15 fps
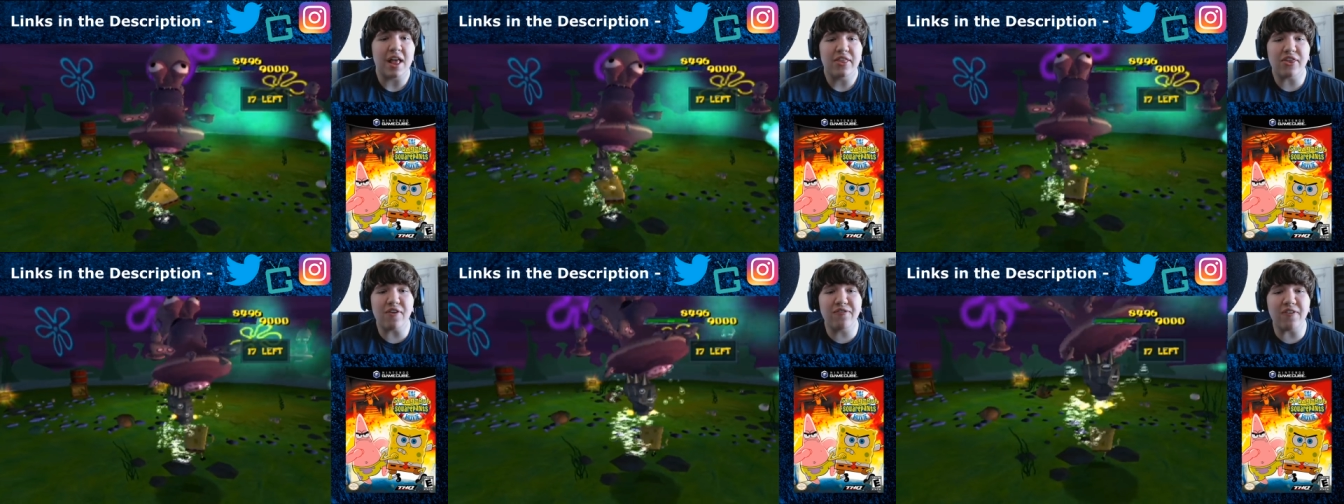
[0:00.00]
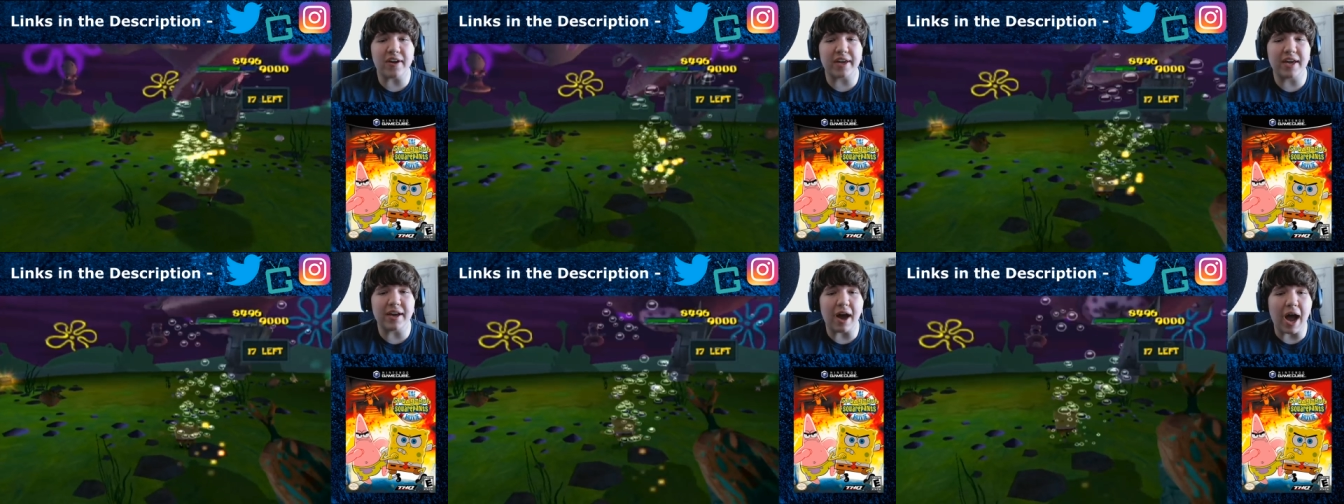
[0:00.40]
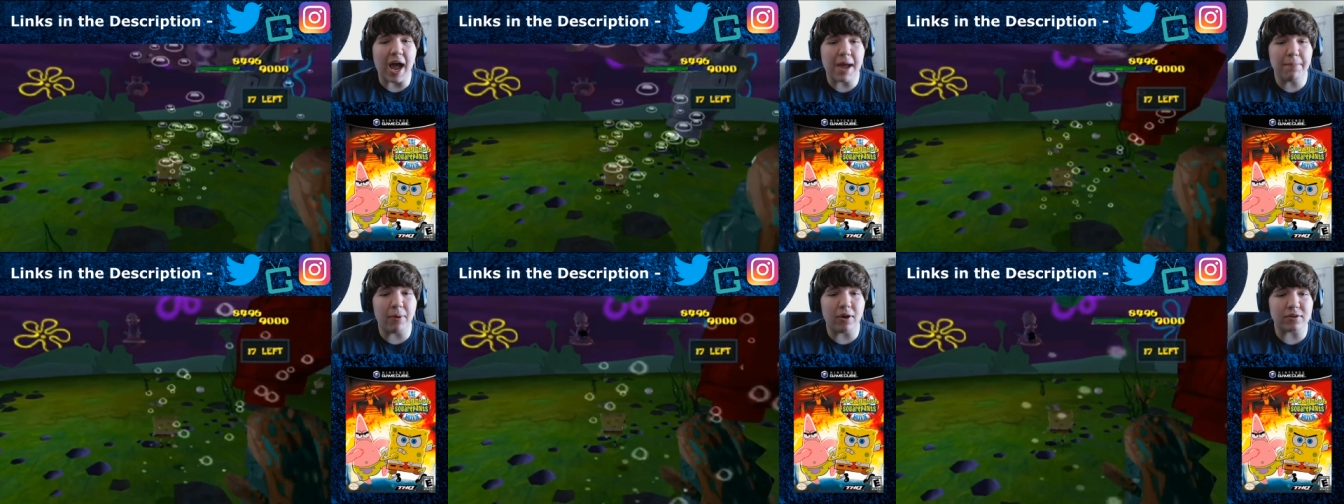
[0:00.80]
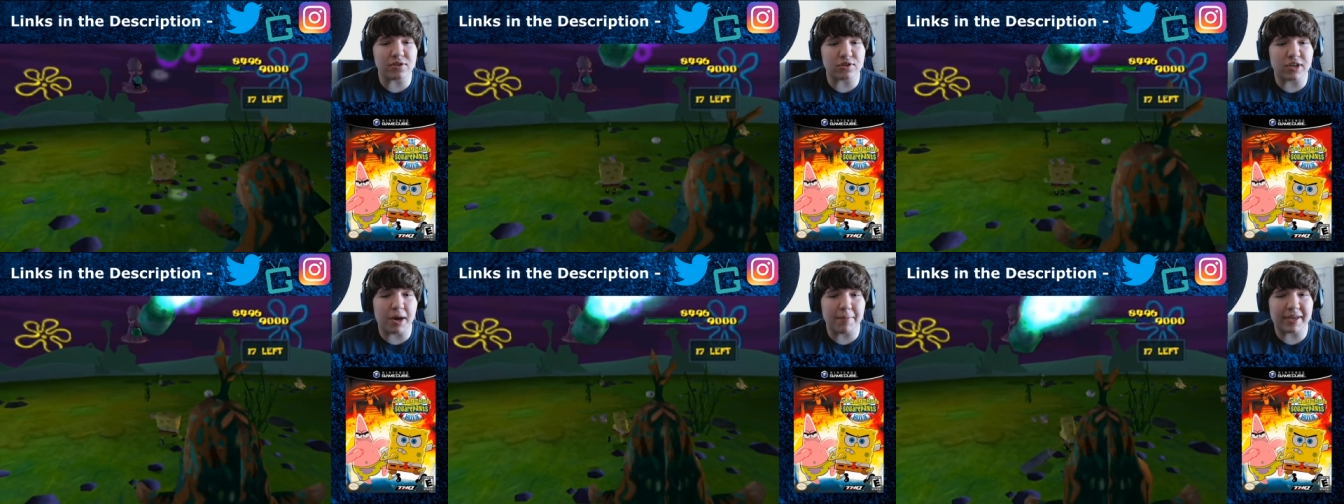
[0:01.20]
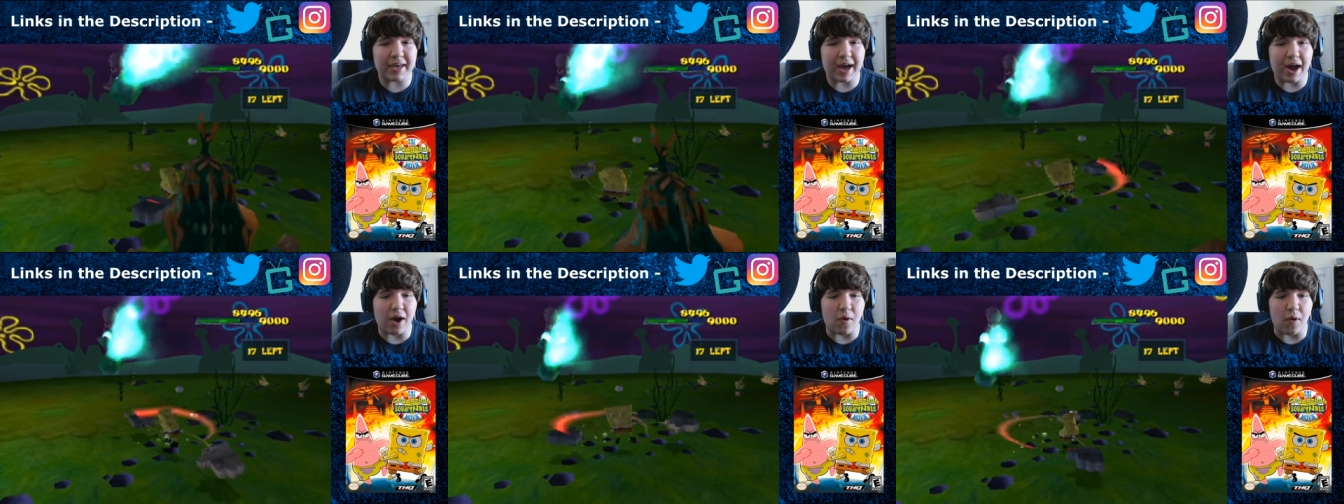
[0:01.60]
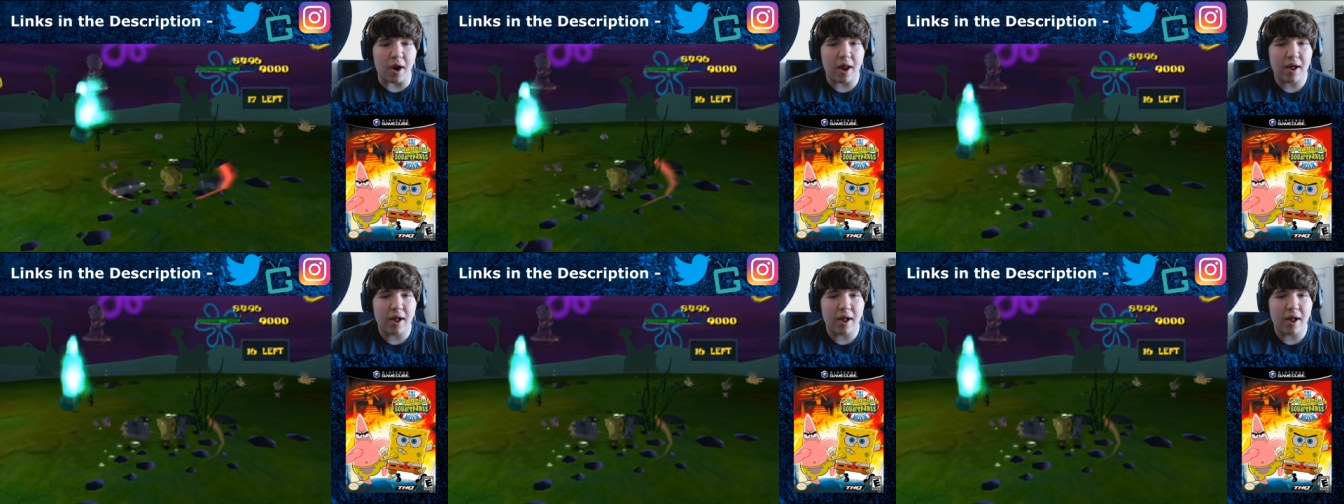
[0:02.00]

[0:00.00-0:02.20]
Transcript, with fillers: Their fucking eyeballs are coming out!